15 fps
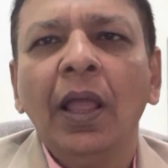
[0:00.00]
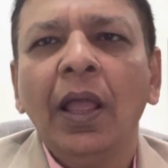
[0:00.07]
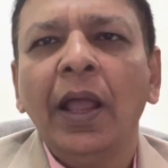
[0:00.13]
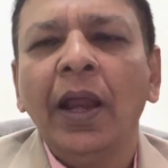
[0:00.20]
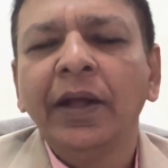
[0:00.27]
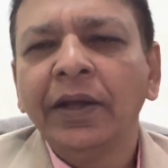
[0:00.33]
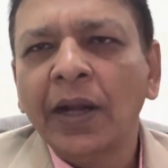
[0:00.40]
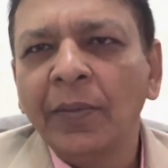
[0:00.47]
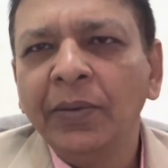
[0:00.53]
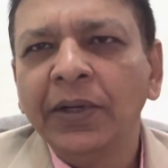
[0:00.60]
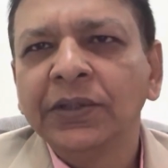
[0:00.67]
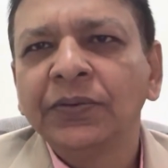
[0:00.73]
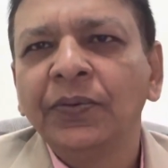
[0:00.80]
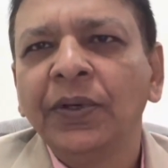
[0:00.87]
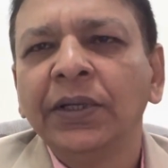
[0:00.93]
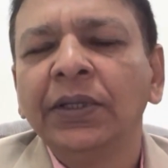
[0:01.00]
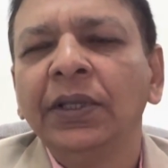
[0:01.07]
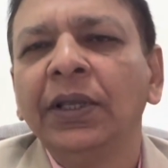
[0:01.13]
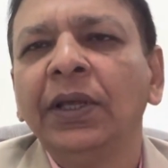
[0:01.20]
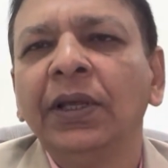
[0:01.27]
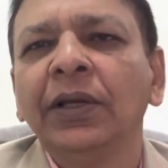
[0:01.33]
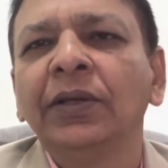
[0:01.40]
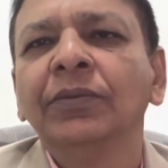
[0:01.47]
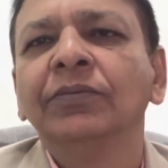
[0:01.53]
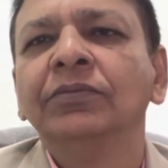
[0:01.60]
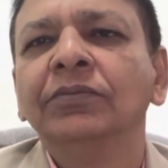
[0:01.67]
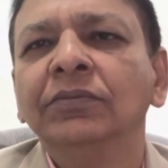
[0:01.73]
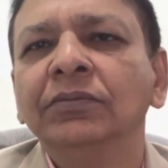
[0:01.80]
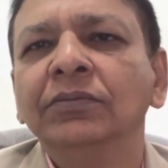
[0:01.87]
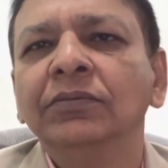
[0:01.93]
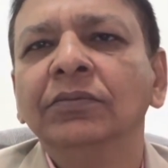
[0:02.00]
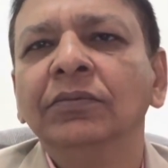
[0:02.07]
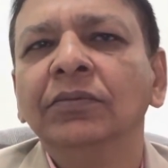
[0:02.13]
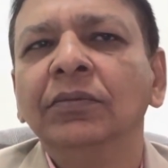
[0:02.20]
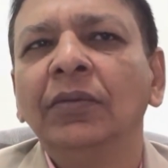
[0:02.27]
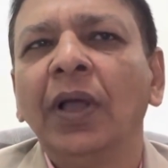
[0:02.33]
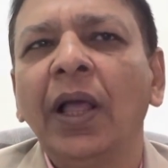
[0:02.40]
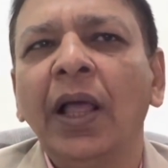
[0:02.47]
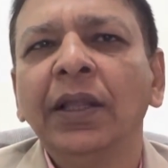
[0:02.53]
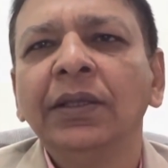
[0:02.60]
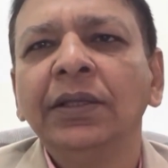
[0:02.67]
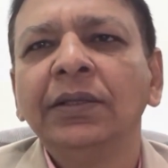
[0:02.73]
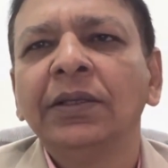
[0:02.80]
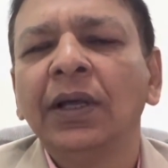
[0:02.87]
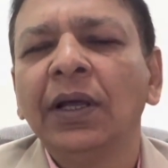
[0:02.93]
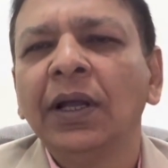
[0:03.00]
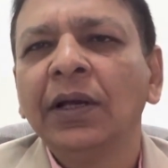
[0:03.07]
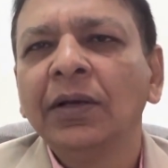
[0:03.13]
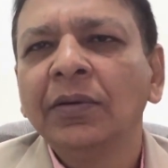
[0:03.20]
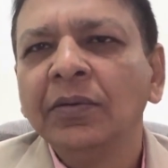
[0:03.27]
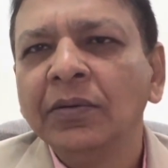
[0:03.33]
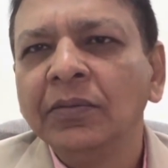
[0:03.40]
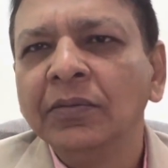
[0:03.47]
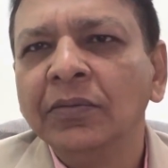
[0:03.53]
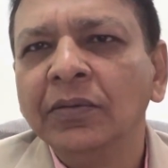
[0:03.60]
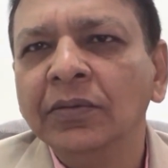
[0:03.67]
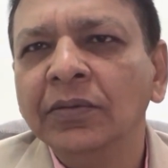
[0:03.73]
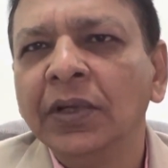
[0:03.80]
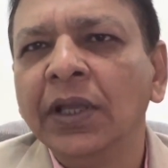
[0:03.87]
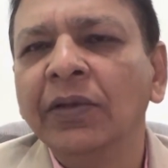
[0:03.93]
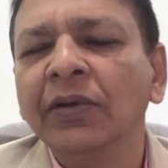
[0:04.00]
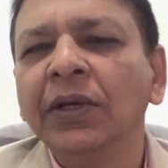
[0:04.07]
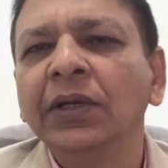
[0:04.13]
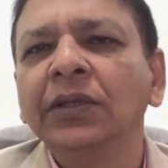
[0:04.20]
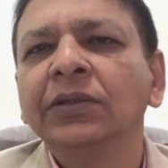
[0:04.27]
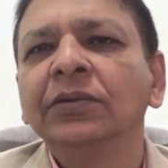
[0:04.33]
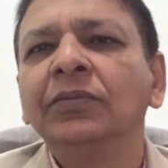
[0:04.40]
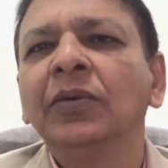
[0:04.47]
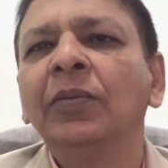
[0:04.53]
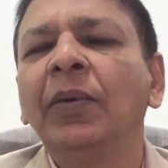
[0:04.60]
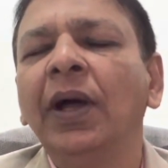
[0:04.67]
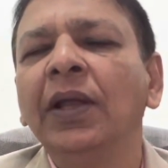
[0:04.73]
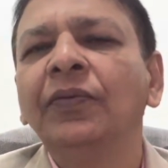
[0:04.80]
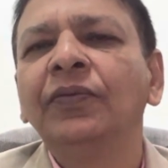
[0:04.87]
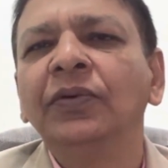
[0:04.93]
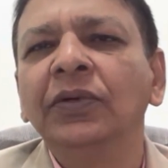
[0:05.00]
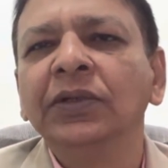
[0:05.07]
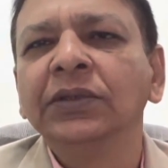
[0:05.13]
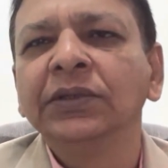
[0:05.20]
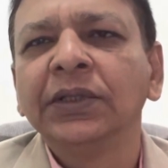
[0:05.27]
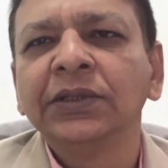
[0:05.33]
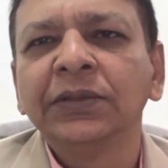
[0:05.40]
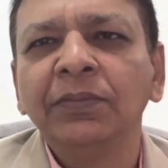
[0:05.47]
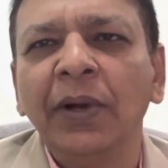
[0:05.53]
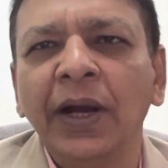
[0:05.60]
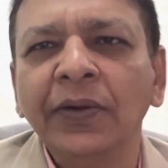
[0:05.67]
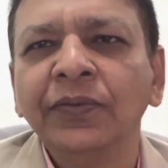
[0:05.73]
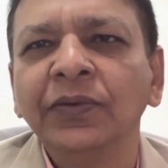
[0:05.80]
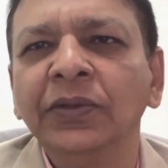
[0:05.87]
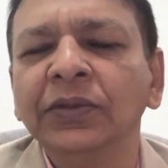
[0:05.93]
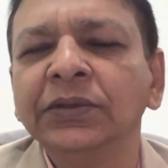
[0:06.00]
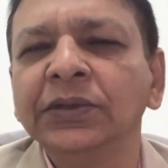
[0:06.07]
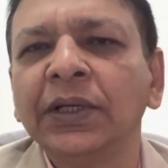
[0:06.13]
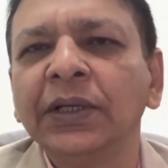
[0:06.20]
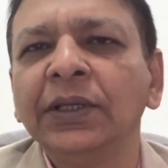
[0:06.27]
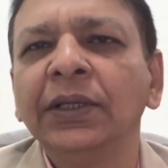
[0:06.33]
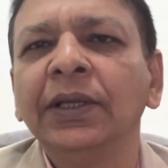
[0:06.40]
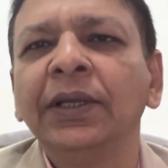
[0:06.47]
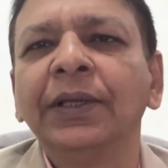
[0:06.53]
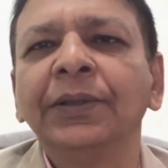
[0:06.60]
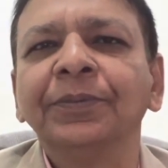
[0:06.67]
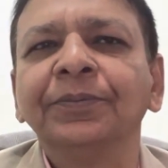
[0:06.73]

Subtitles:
and tablets were there, and these are even mobile phones, the smartphones are there.